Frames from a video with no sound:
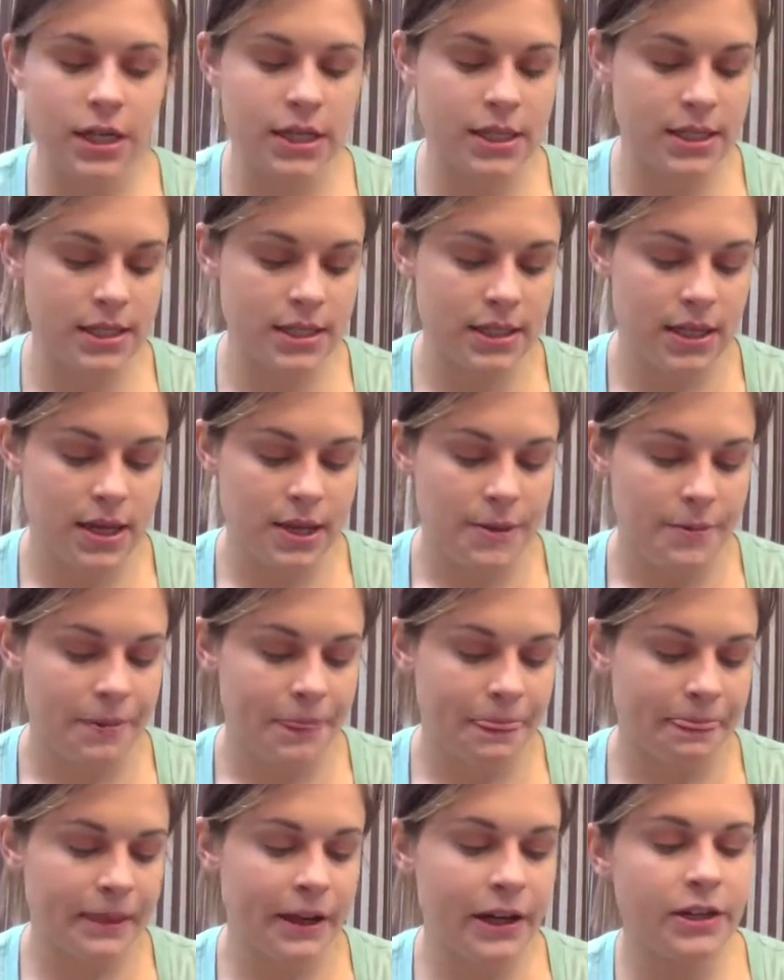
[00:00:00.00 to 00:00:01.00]
There's
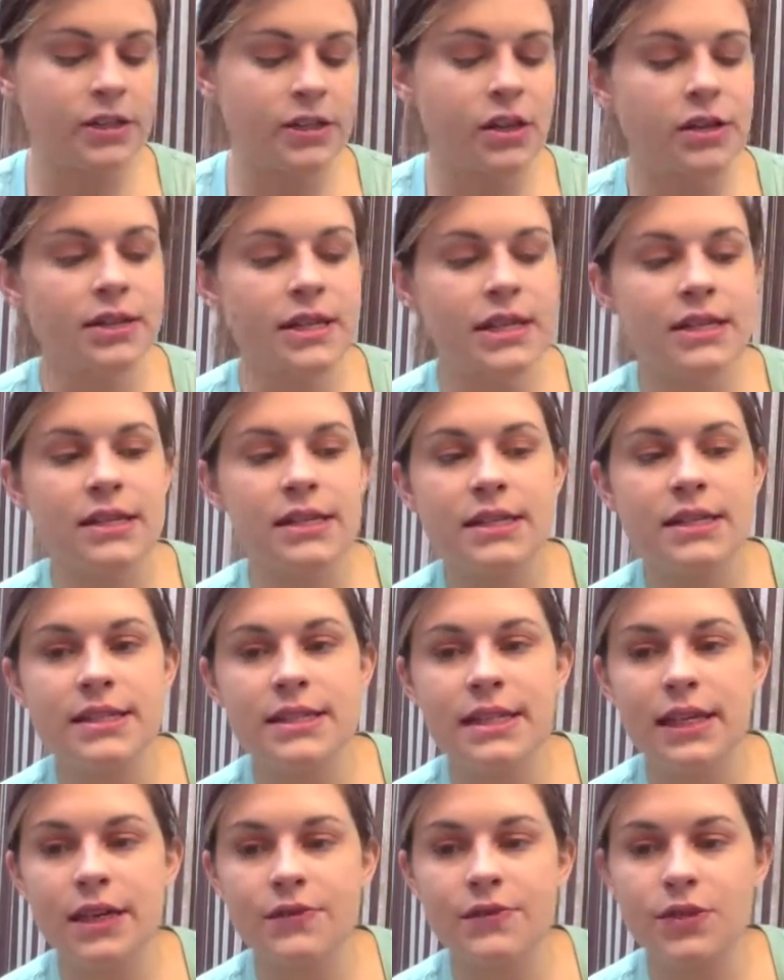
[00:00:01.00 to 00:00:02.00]
this Stick of
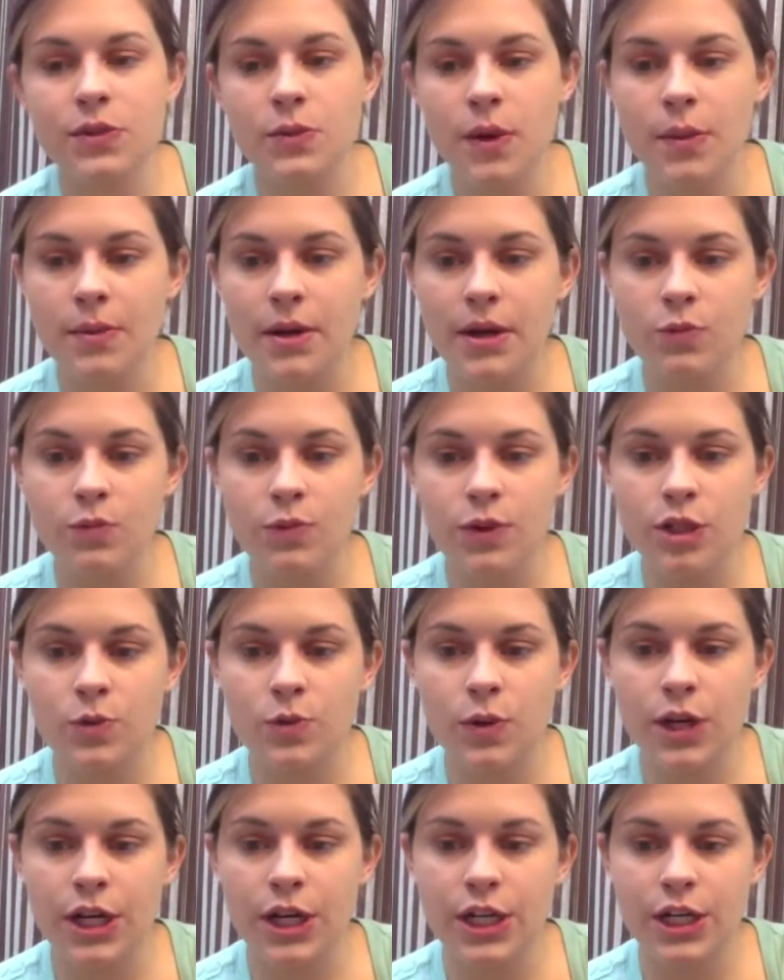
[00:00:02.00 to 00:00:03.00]
Swimmin', which we're going to use a
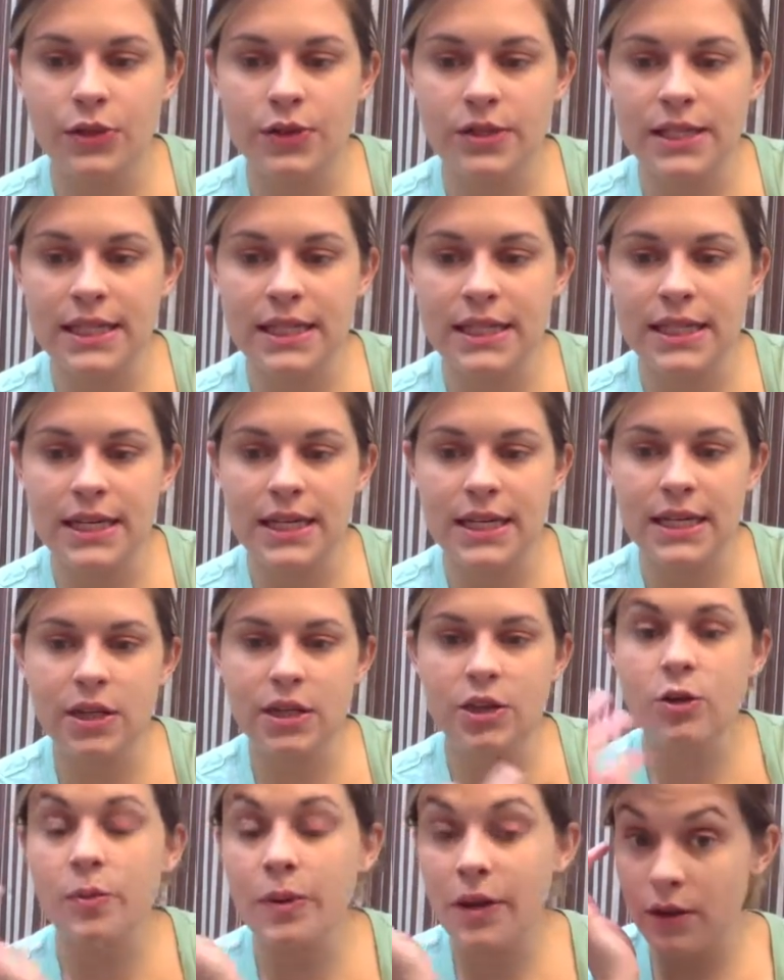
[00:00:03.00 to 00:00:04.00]
teeny little bit of right
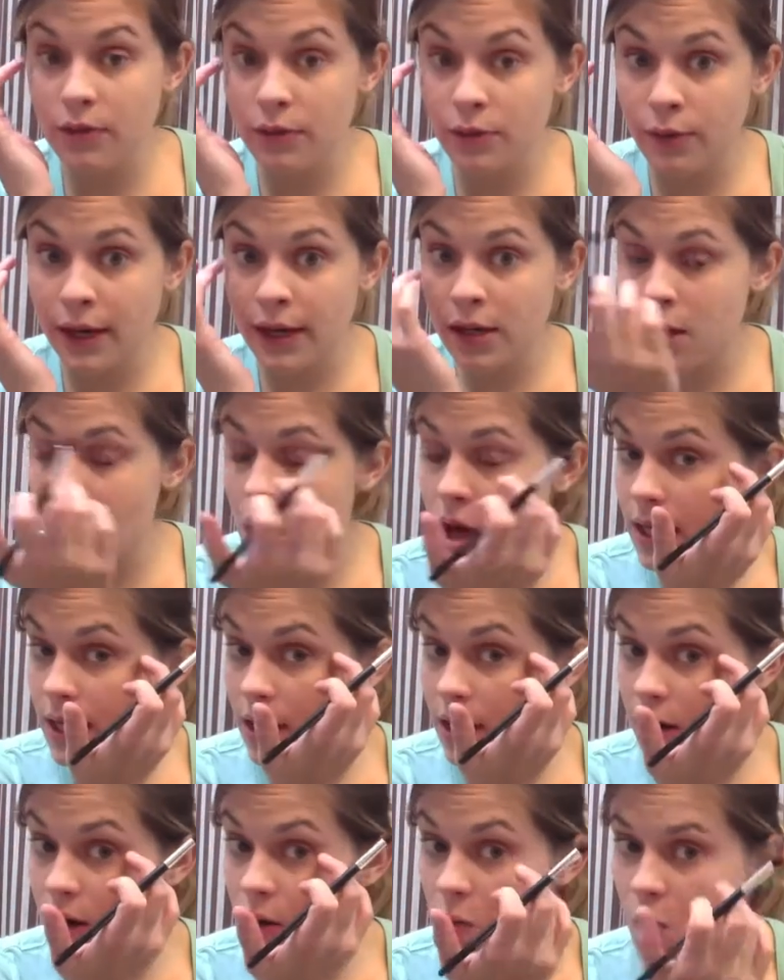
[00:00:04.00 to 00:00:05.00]
along in our
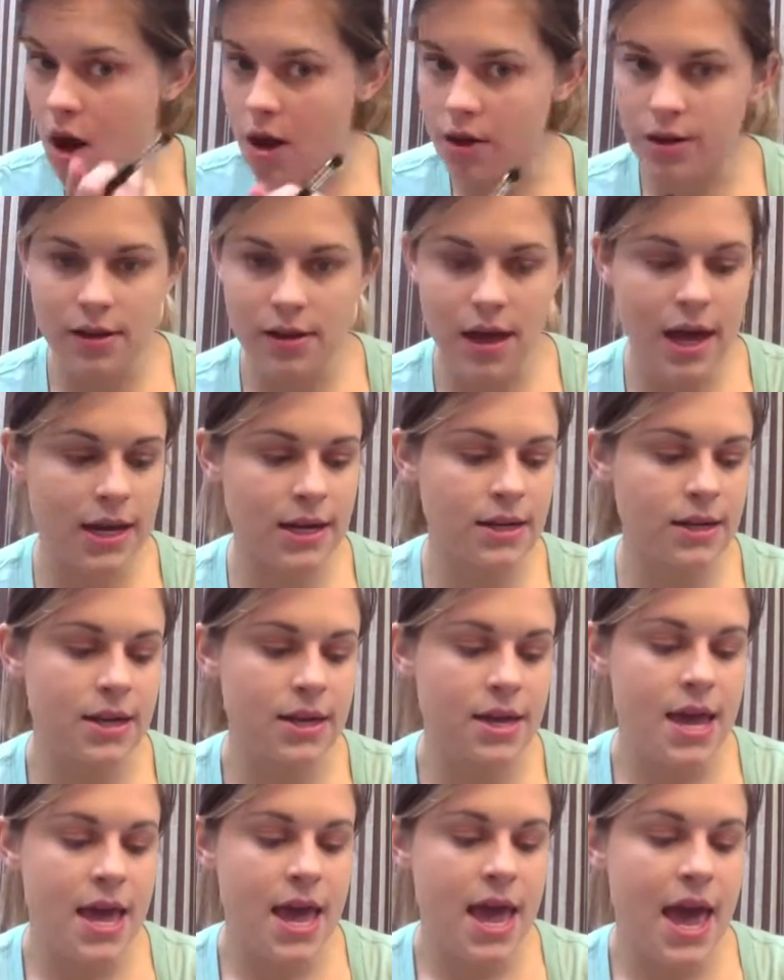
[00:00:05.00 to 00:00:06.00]
waterline. And we're
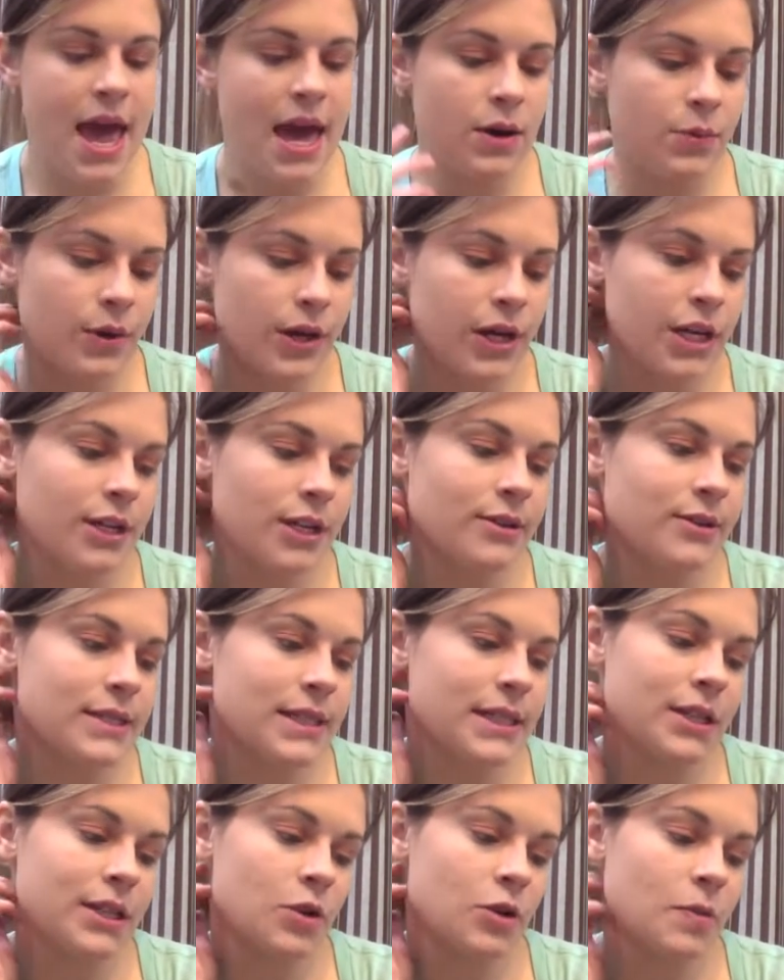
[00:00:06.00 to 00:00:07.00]
going to use a little bit of
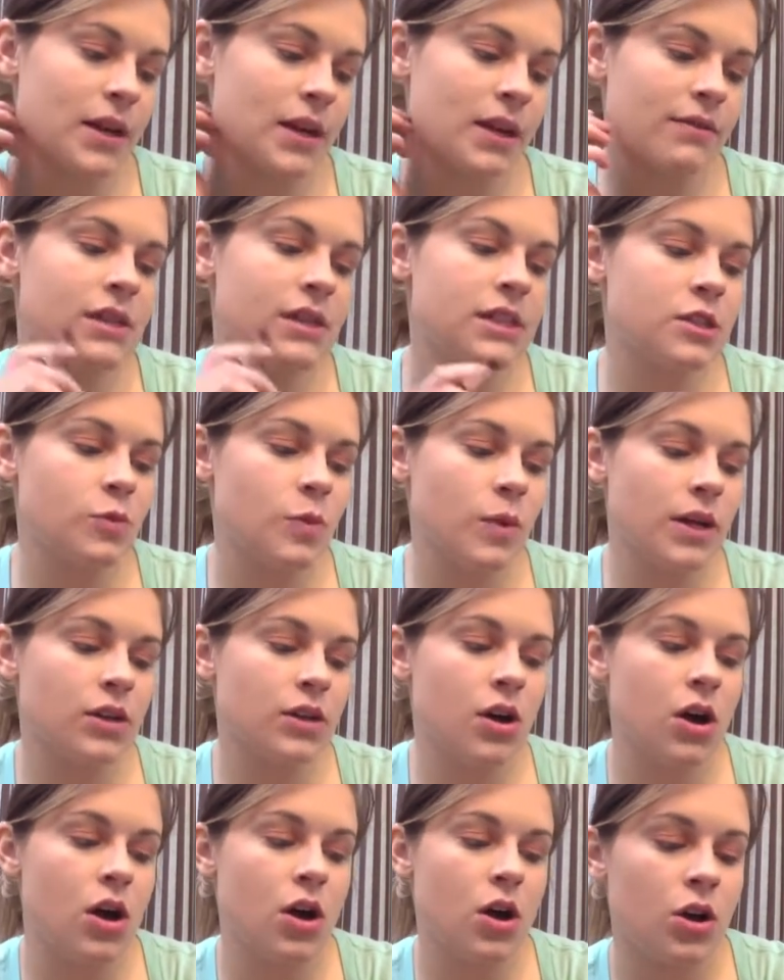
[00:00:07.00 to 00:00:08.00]
this one called
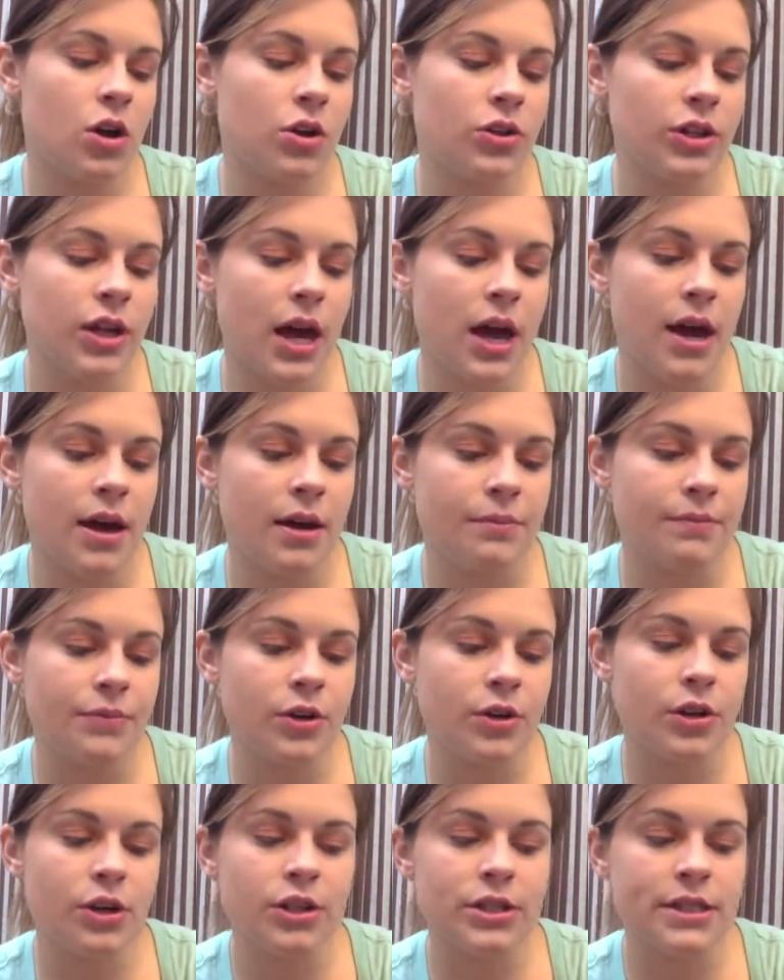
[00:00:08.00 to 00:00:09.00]
Ursula,